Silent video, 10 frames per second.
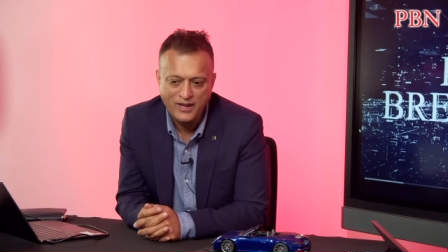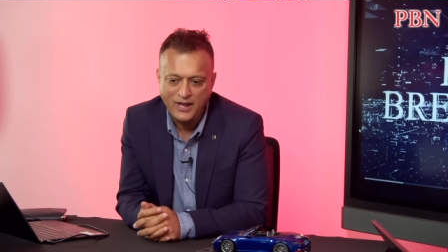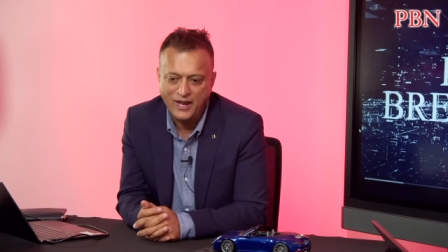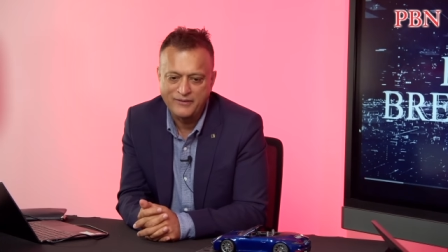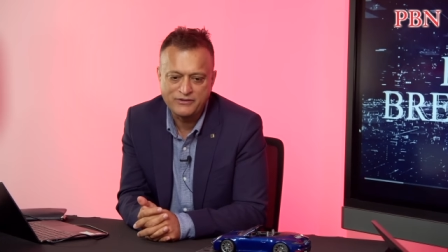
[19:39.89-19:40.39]

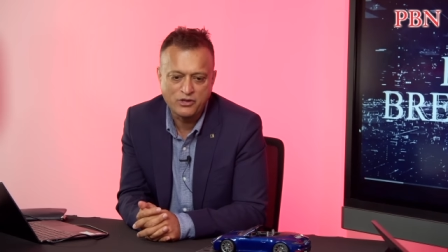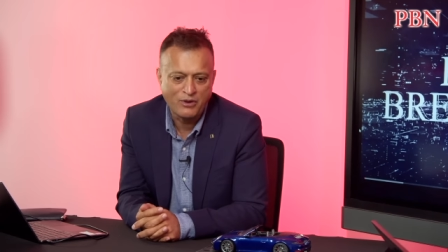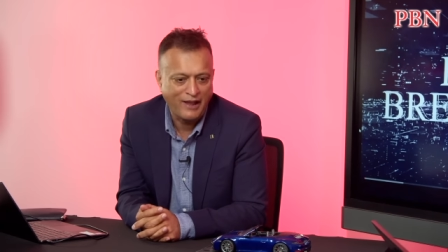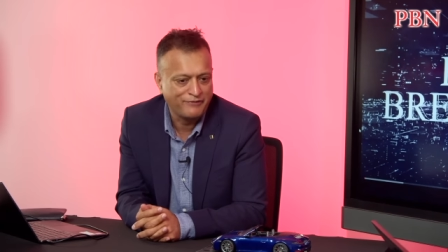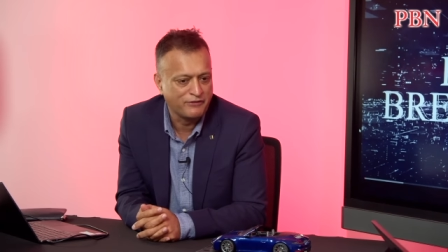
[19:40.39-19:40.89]
Uh, you
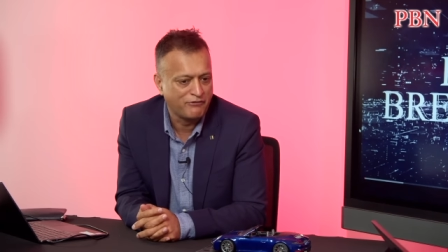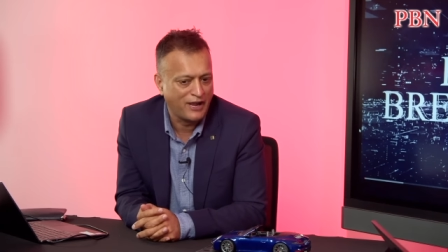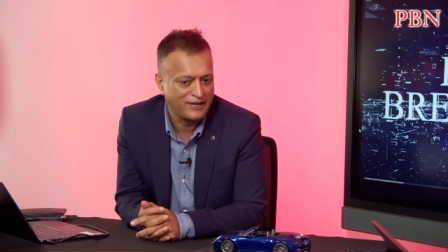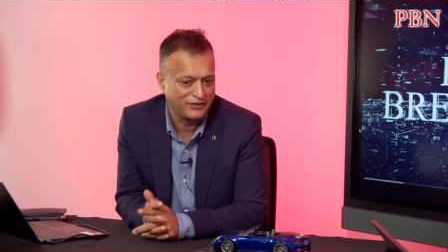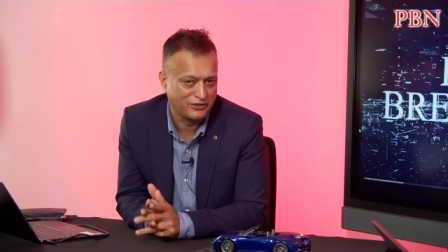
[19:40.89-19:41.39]
have the
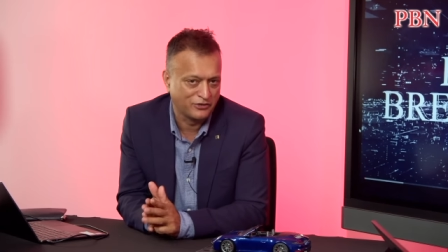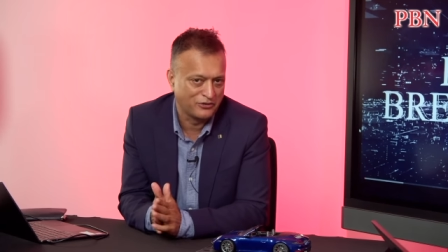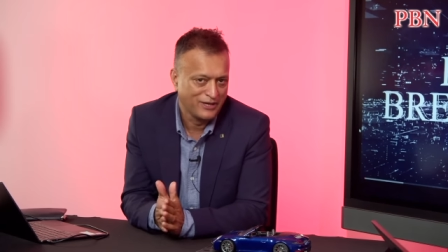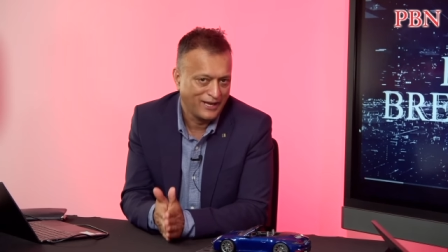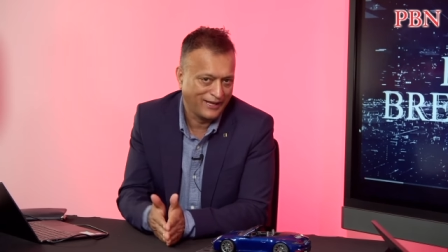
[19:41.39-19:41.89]
right to
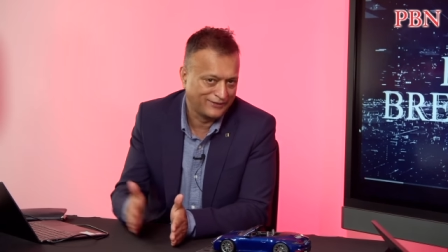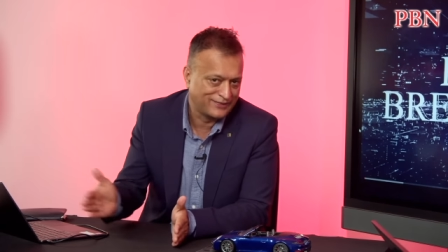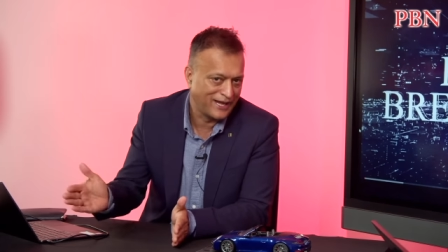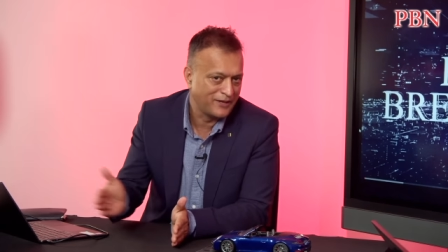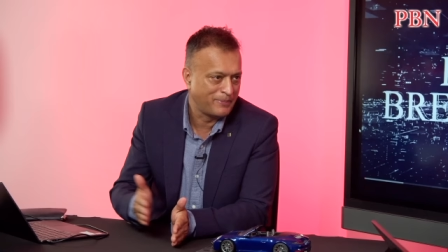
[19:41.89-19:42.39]

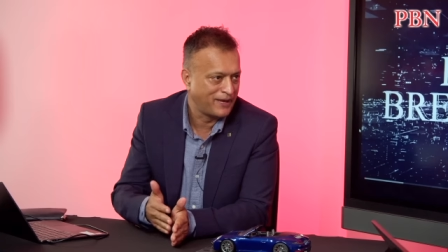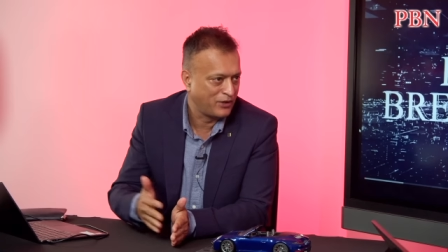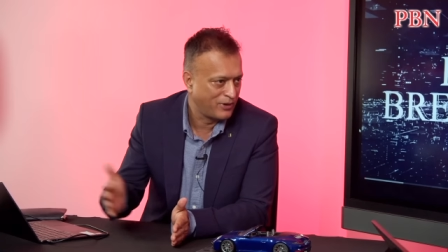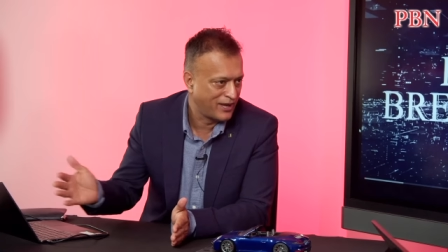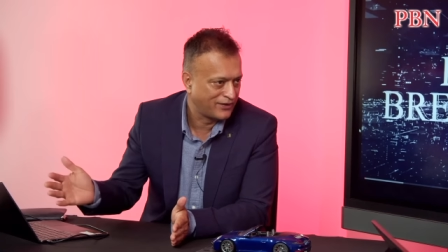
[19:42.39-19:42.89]
extend by
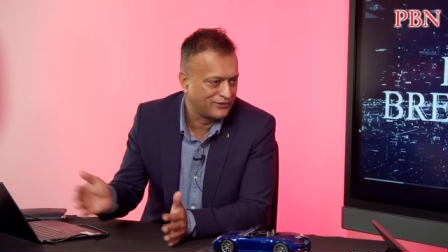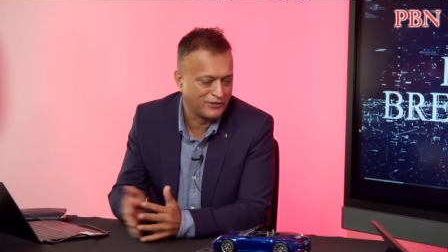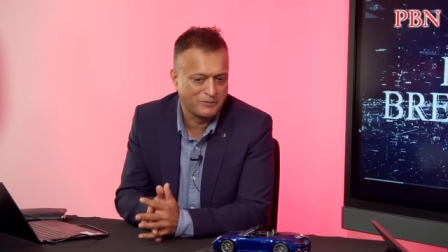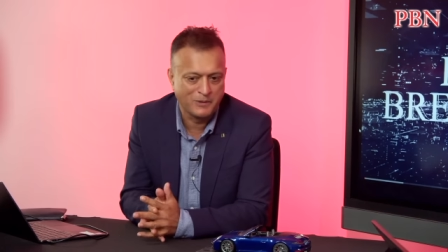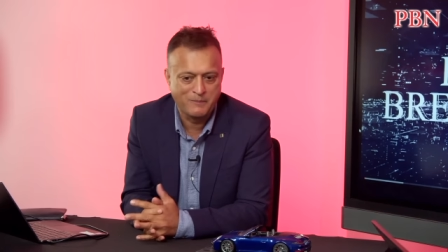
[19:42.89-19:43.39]
quite a
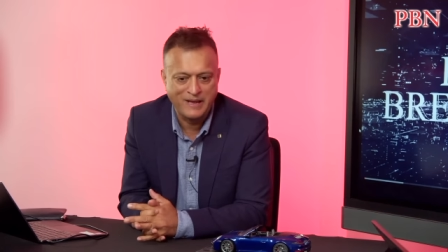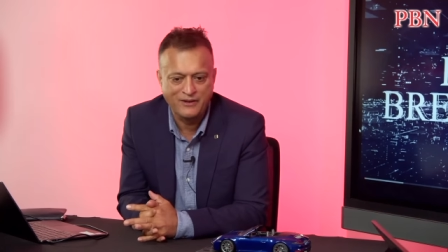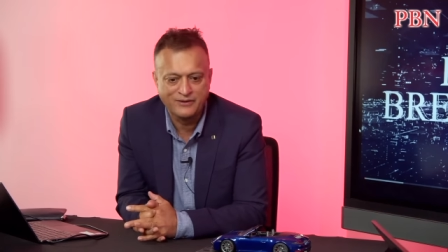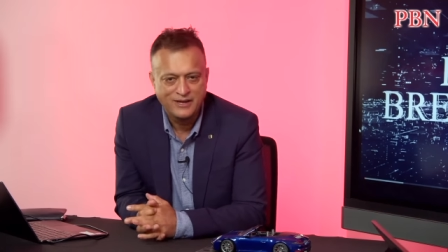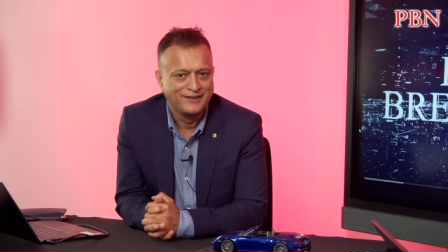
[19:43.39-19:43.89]
considerable
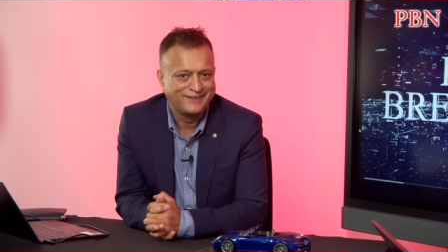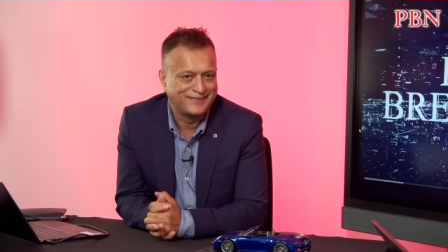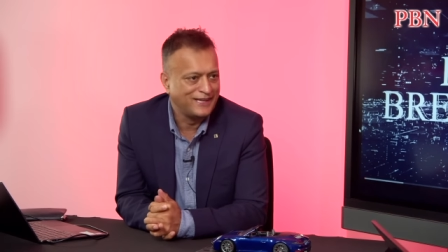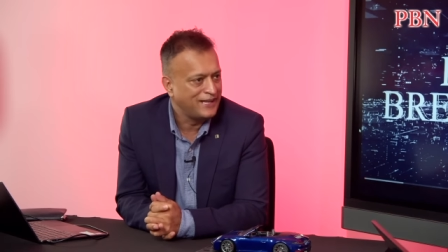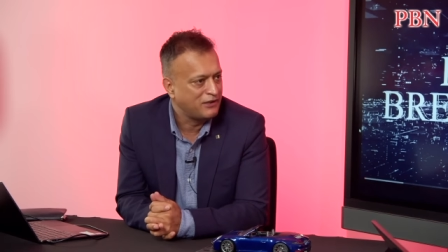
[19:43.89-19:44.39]
amount.
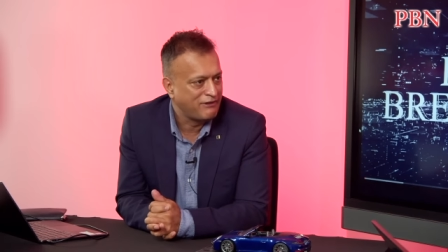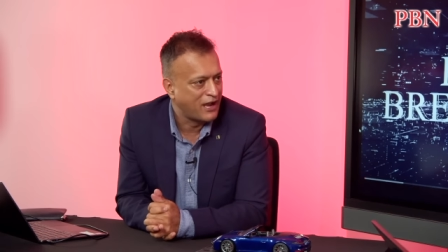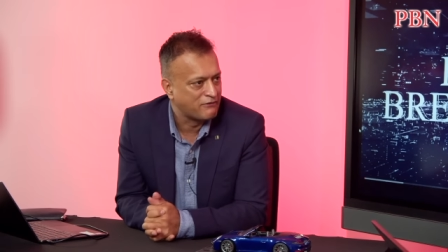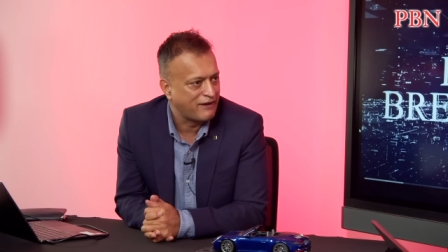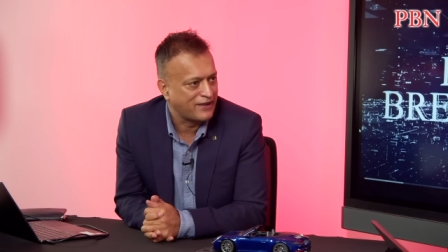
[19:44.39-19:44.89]
Silly
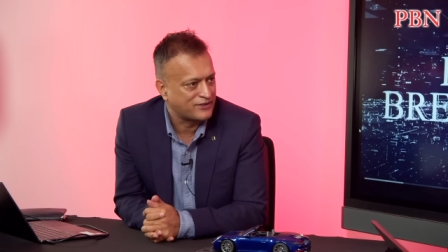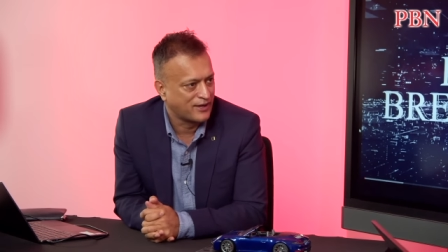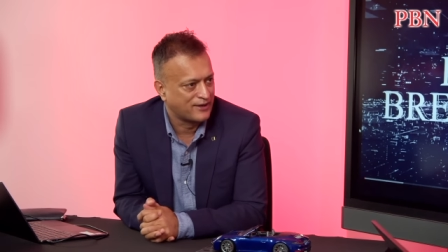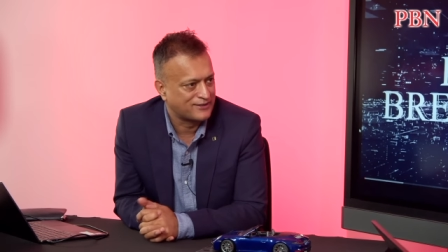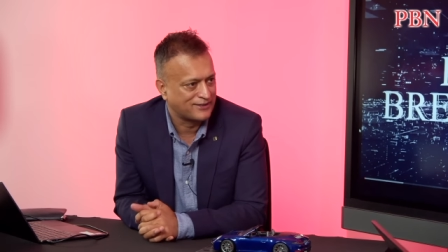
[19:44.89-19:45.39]
ground rent
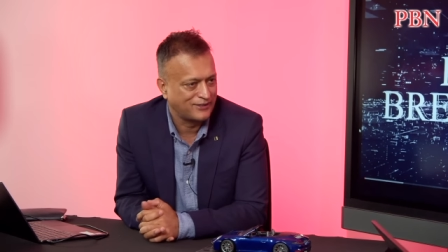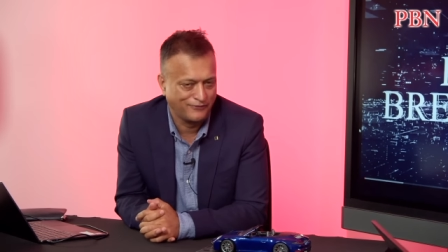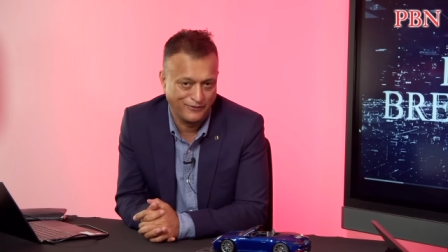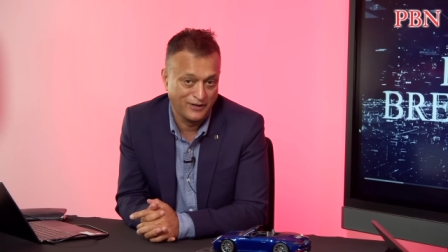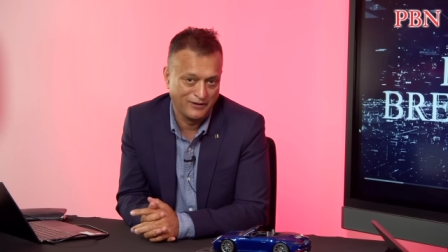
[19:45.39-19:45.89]
charges
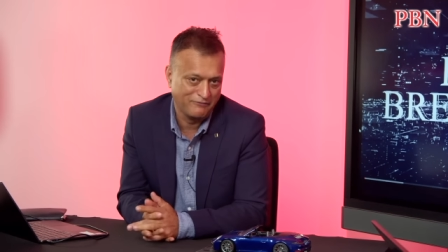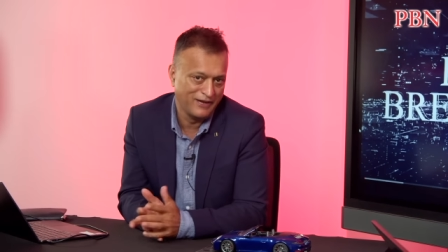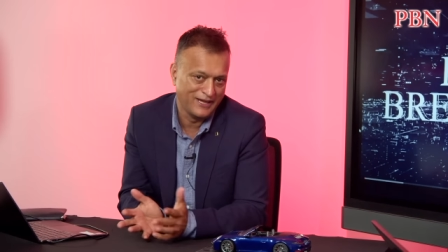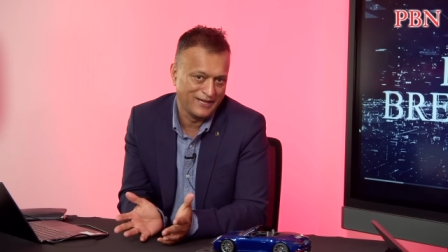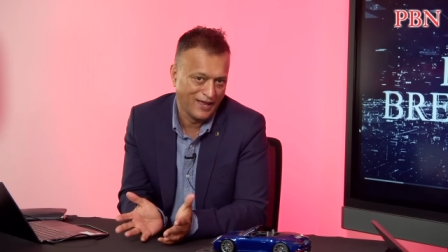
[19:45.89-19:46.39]
for
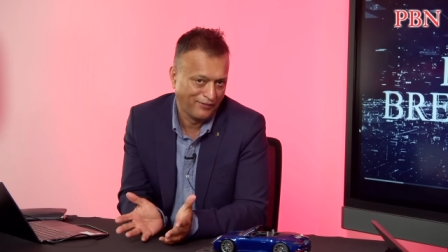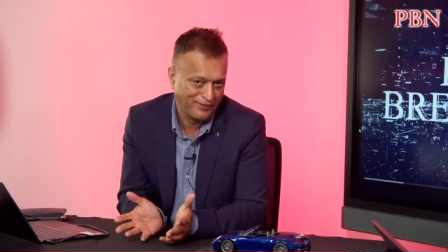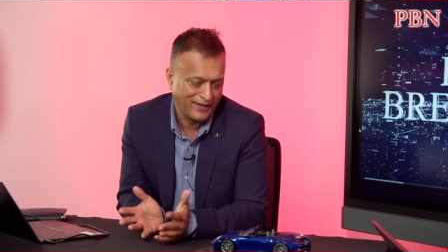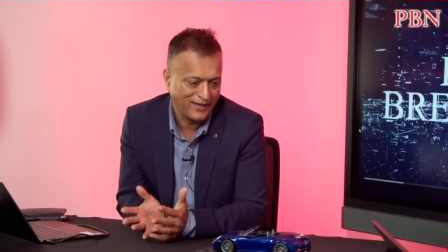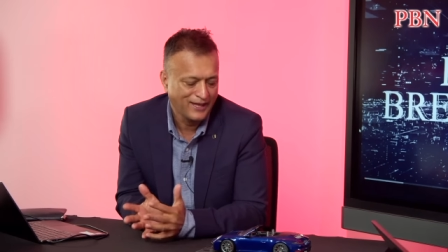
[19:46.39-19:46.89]
really
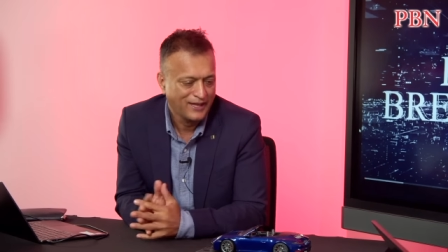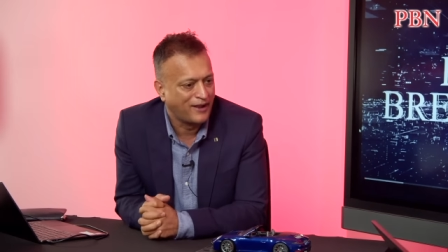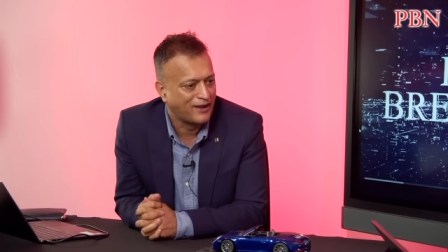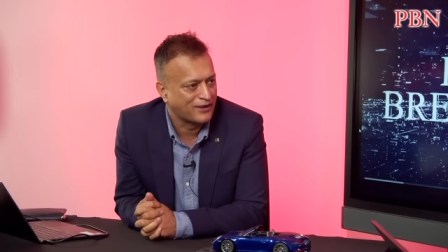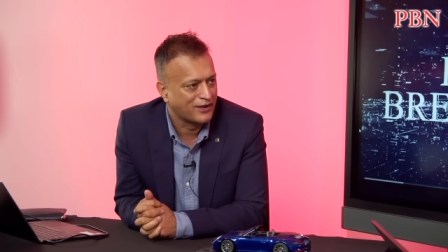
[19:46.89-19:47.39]
nothing
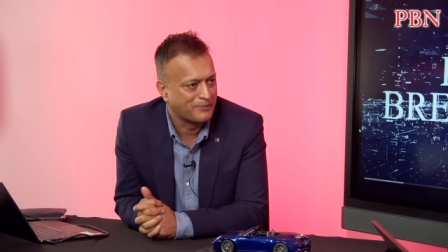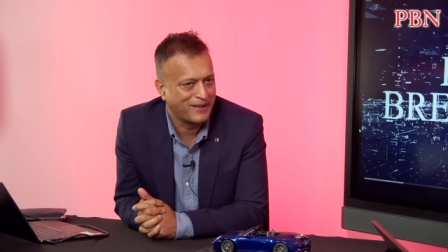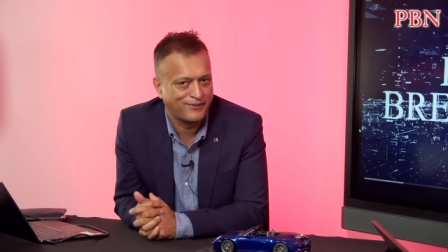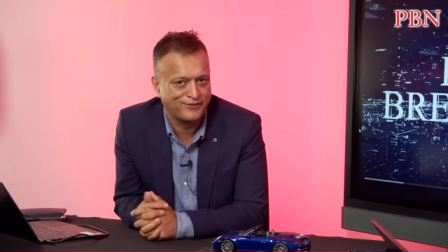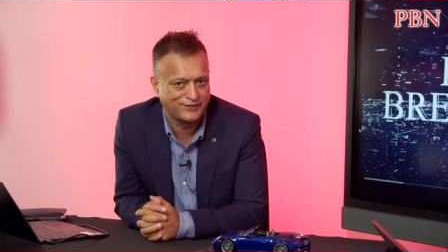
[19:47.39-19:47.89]
are going to be a
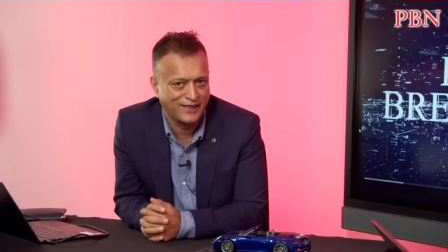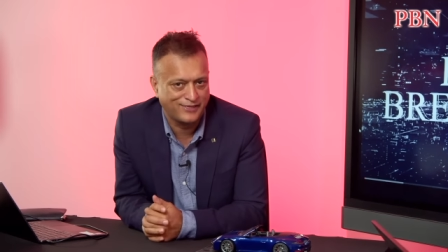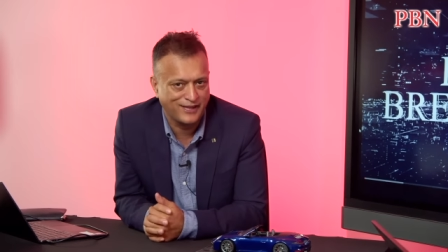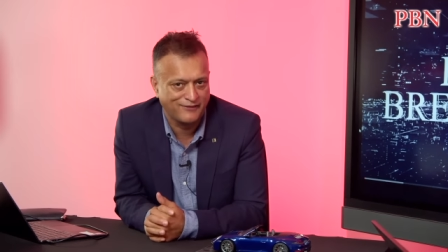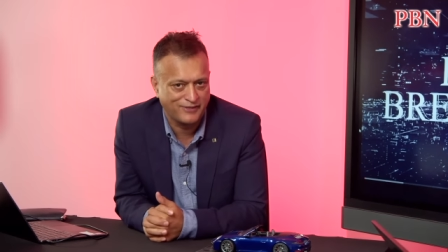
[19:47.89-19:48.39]

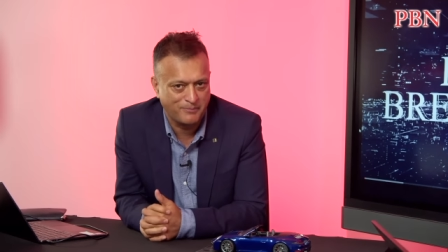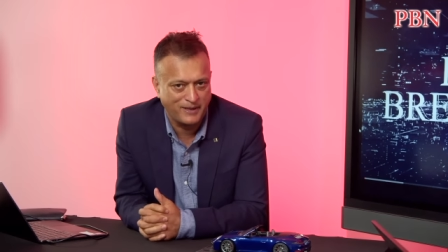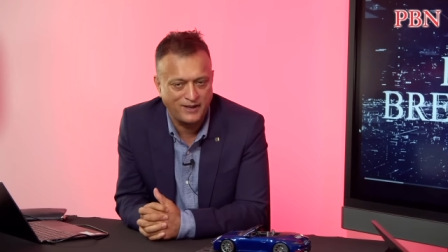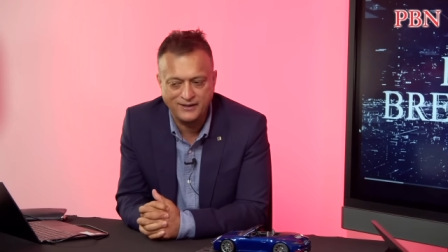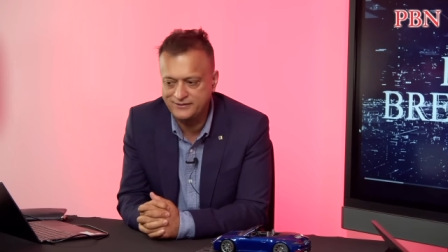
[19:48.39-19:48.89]
thing of the
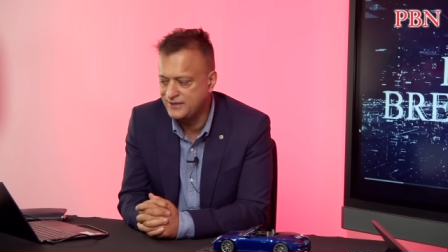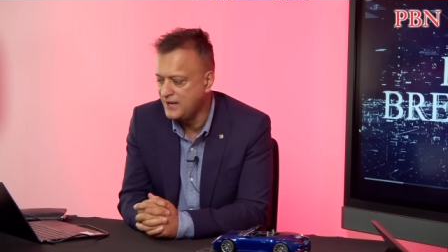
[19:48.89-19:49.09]
past.